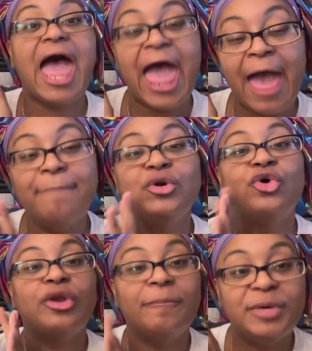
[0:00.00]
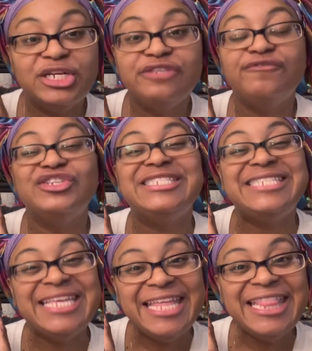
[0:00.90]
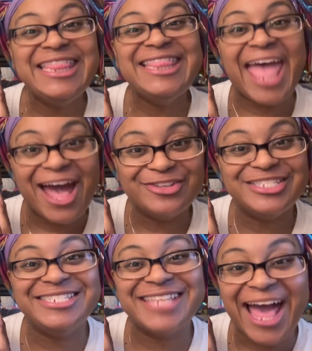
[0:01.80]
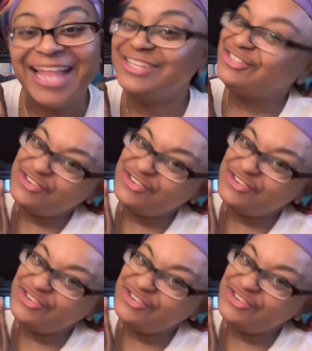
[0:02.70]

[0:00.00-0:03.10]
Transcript: I'm going to push for $10,000.